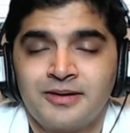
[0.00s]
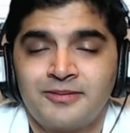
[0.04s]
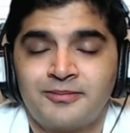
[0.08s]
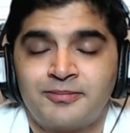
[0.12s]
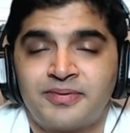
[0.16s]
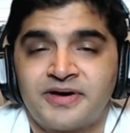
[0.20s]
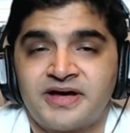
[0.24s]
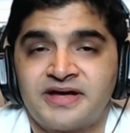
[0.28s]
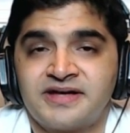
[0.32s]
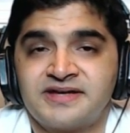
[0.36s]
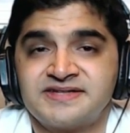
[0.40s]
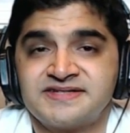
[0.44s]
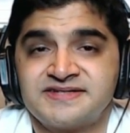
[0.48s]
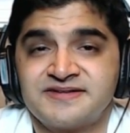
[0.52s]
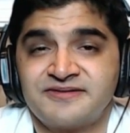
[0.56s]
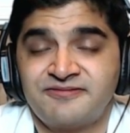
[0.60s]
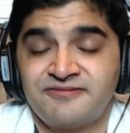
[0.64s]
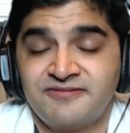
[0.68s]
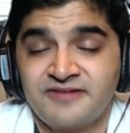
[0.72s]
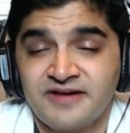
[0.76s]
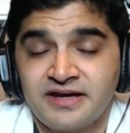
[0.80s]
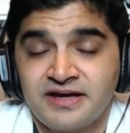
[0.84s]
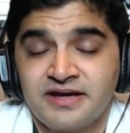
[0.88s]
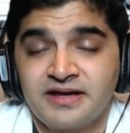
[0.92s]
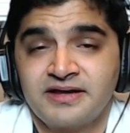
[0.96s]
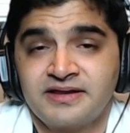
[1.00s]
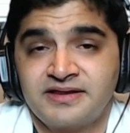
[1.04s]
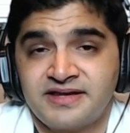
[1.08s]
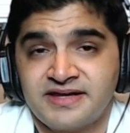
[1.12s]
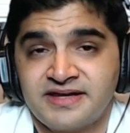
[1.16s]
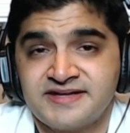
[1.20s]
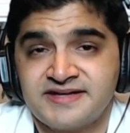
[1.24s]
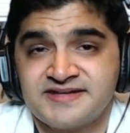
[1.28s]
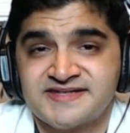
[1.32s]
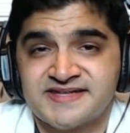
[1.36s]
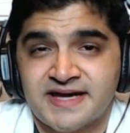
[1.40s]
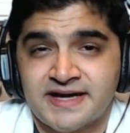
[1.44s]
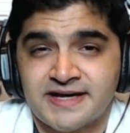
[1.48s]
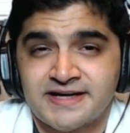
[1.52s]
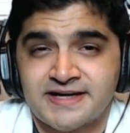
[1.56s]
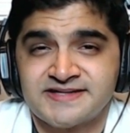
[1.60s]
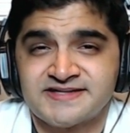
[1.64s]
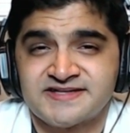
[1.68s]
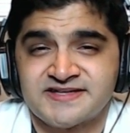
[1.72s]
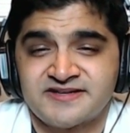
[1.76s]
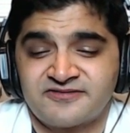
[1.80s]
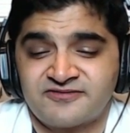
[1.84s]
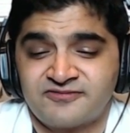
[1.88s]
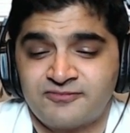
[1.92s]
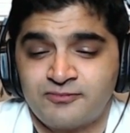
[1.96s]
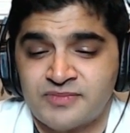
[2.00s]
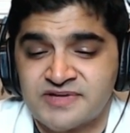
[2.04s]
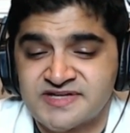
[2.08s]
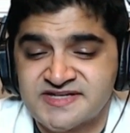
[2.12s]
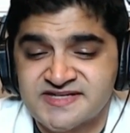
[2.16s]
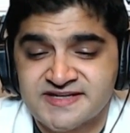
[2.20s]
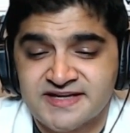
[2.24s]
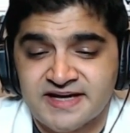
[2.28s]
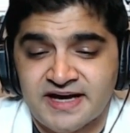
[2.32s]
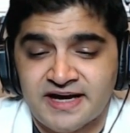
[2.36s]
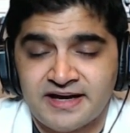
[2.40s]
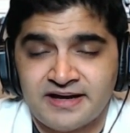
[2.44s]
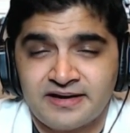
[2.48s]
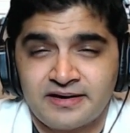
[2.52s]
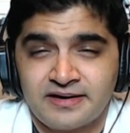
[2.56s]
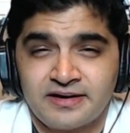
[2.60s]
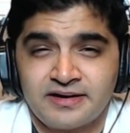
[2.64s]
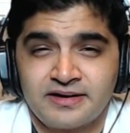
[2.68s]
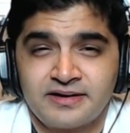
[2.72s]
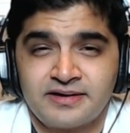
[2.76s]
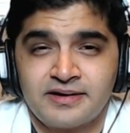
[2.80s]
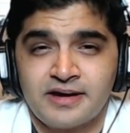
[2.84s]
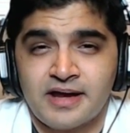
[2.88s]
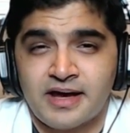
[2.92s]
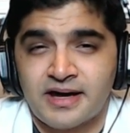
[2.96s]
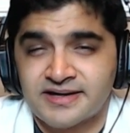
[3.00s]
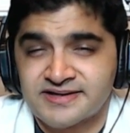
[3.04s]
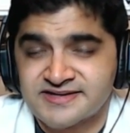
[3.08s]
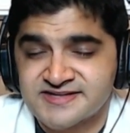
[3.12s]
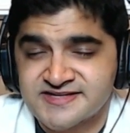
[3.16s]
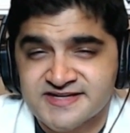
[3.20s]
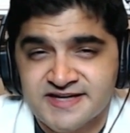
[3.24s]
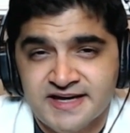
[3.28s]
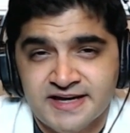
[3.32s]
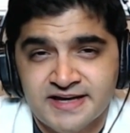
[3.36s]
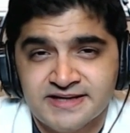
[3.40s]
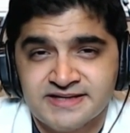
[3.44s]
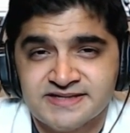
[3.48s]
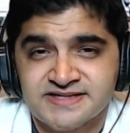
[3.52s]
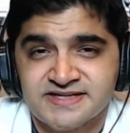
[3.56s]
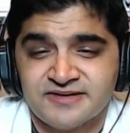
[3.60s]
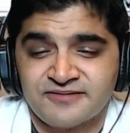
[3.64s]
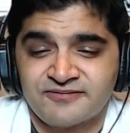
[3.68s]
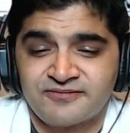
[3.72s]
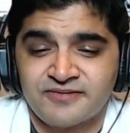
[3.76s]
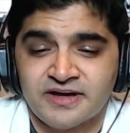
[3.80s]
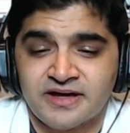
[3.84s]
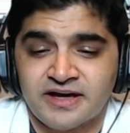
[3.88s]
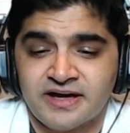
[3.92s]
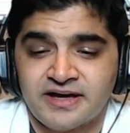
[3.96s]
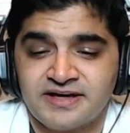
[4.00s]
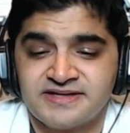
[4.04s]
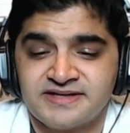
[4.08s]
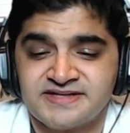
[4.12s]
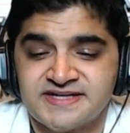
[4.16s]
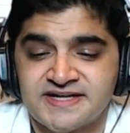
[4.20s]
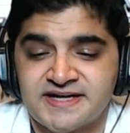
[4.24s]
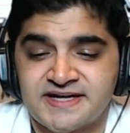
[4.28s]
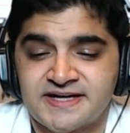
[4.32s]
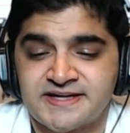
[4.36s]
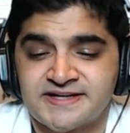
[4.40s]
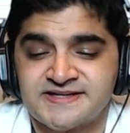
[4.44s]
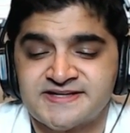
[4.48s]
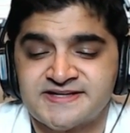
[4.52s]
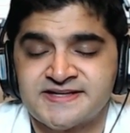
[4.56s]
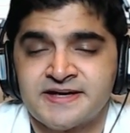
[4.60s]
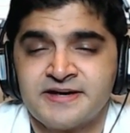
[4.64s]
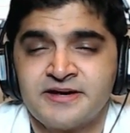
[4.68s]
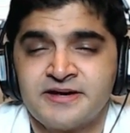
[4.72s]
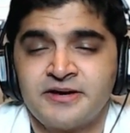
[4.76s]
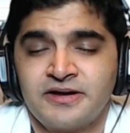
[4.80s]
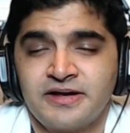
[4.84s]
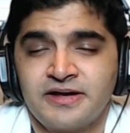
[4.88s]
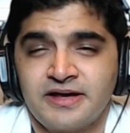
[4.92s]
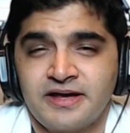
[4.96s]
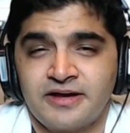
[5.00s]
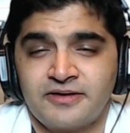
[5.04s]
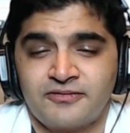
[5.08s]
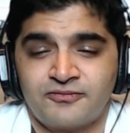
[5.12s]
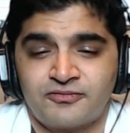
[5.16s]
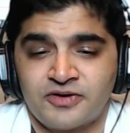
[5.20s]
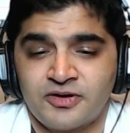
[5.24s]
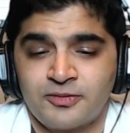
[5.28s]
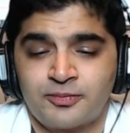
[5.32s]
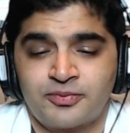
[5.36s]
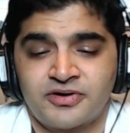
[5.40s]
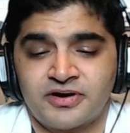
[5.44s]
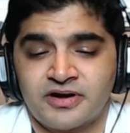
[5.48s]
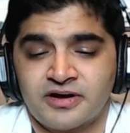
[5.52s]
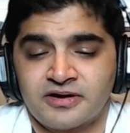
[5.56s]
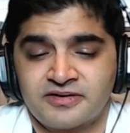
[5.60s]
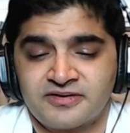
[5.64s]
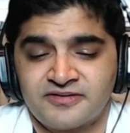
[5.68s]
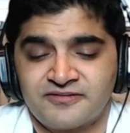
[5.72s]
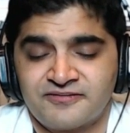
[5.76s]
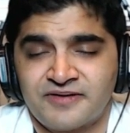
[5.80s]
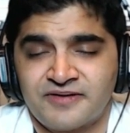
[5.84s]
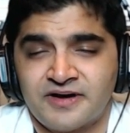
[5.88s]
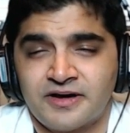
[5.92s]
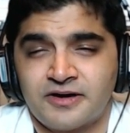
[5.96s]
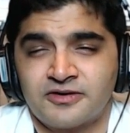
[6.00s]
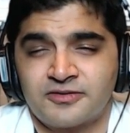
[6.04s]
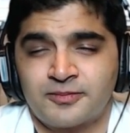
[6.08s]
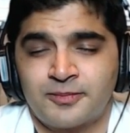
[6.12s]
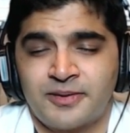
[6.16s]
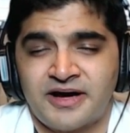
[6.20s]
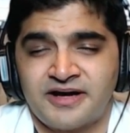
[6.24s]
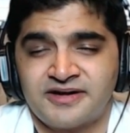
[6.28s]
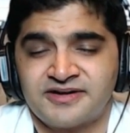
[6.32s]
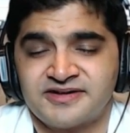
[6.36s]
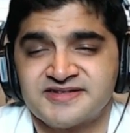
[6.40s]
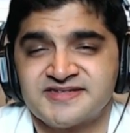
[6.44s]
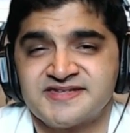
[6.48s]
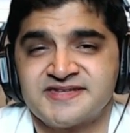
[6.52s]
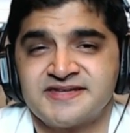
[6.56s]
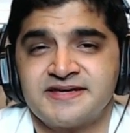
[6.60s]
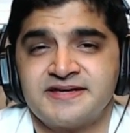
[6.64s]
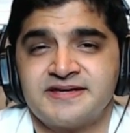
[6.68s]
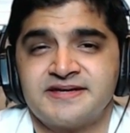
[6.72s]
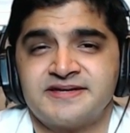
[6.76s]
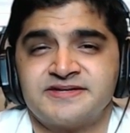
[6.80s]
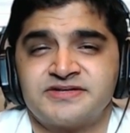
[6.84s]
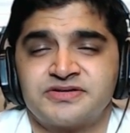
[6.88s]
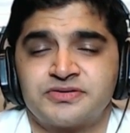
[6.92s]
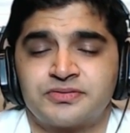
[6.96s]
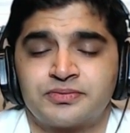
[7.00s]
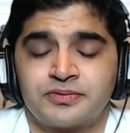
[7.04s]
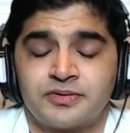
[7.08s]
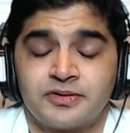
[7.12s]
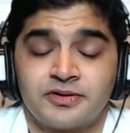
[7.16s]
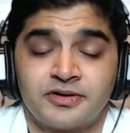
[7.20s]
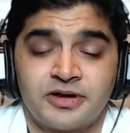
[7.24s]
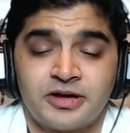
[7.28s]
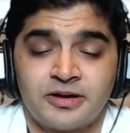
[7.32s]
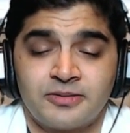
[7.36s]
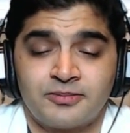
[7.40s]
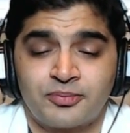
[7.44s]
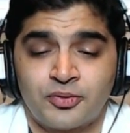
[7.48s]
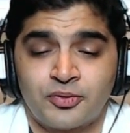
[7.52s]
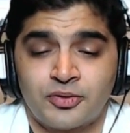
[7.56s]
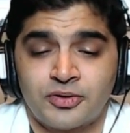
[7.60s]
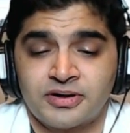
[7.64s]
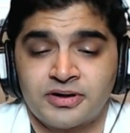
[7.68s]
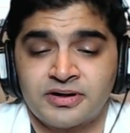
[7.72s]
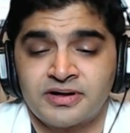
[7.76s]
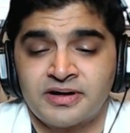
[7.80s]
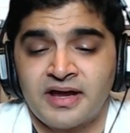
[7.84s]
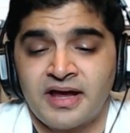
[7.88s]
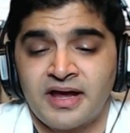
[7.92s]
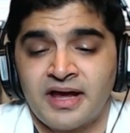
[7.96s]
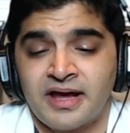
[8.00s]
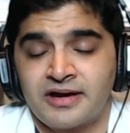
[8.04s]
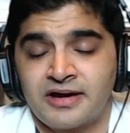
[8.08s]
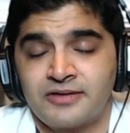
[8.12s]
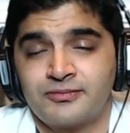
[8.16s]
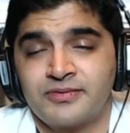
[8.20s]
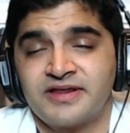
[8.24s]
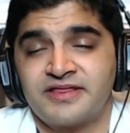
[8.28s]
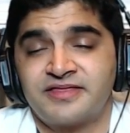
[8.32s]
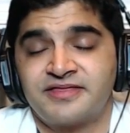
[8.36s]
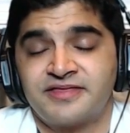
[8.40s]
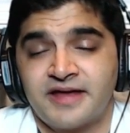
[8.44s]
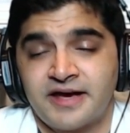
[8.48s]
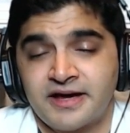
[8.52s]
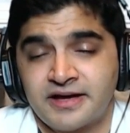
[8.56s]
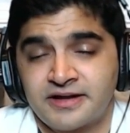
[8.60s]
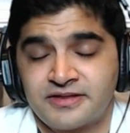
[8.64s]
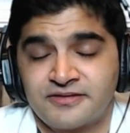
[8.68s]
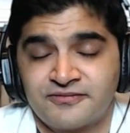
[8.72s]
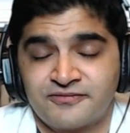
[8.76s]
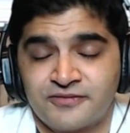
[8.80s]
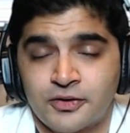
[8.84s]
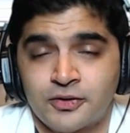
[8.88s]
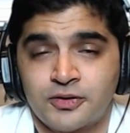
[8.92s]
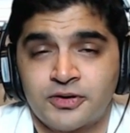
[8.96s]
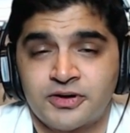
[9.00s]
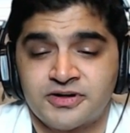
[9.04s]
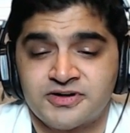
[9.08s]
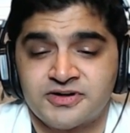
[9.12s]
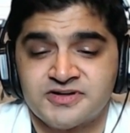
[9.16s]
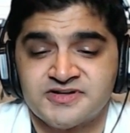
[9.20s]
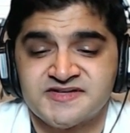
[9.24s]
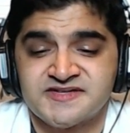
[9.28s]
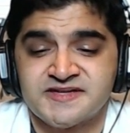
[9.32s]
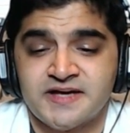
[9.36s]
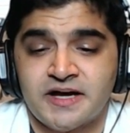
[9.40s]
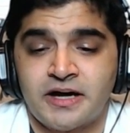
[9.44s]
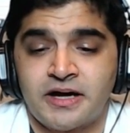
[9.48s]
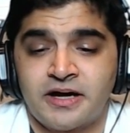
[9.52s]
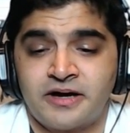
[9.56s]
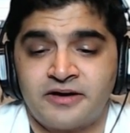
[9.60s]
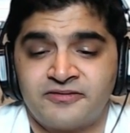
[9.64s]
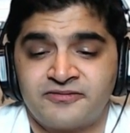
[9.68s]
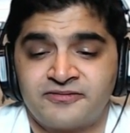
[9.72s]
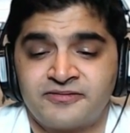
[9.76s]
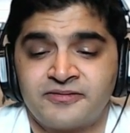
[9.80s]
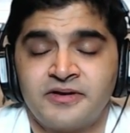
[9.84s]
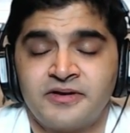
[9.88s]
But defeating these kinds of misguided, non-scientific ideas in reproductive health policy is really important. And we thank the voters of